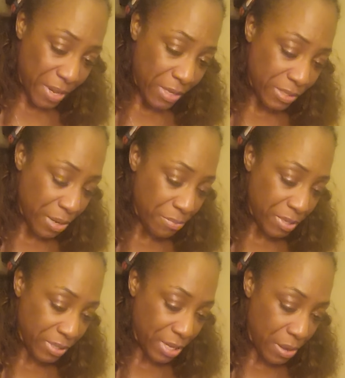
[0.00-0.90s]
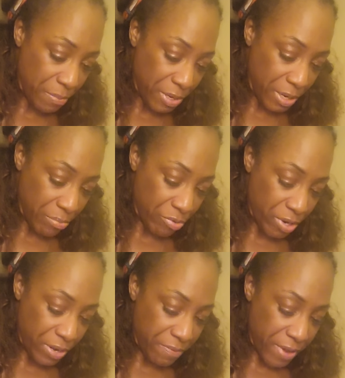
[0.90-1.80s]
Something's coming in
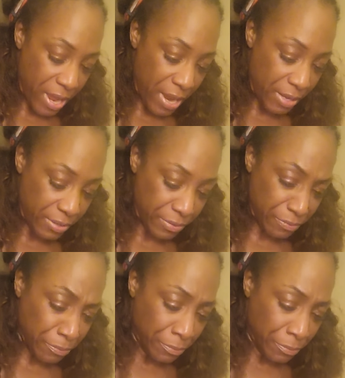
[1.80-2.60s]
pretty fast